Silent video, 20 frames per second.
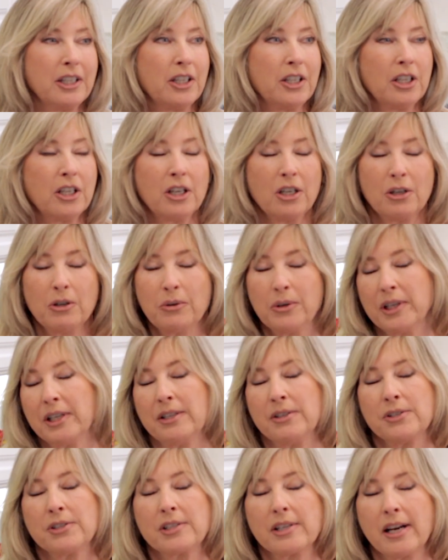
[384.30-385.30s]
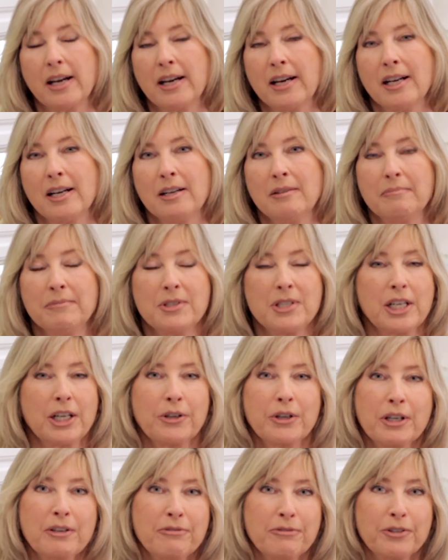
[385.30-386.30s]
is
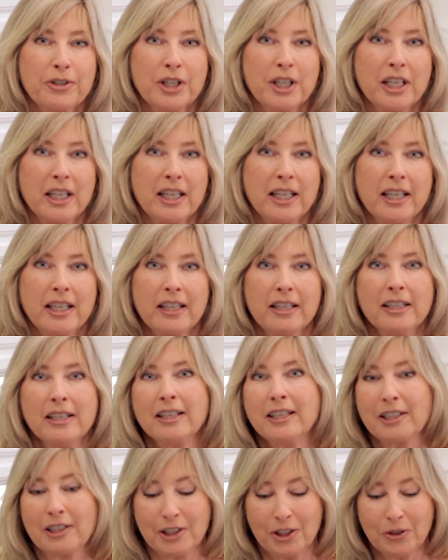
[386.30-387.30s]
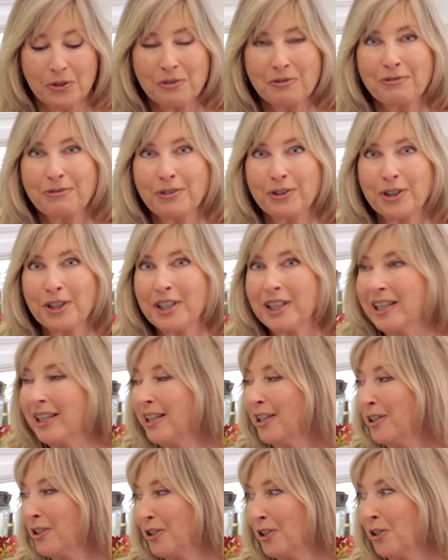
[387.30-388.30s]
dairy-free,
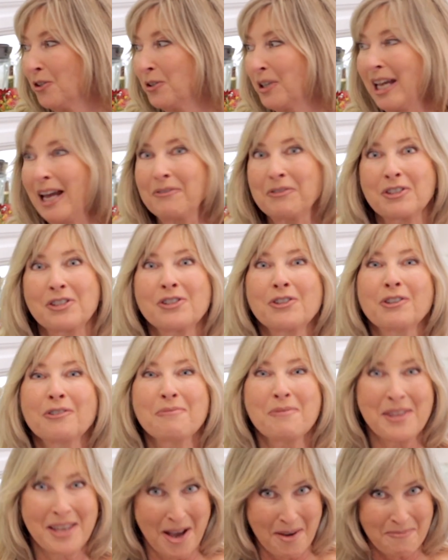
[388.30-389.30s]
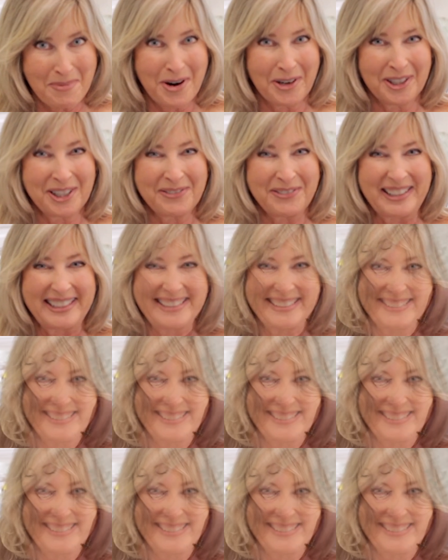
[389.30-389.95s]
gluten-free, you don't have to serve them that part of it.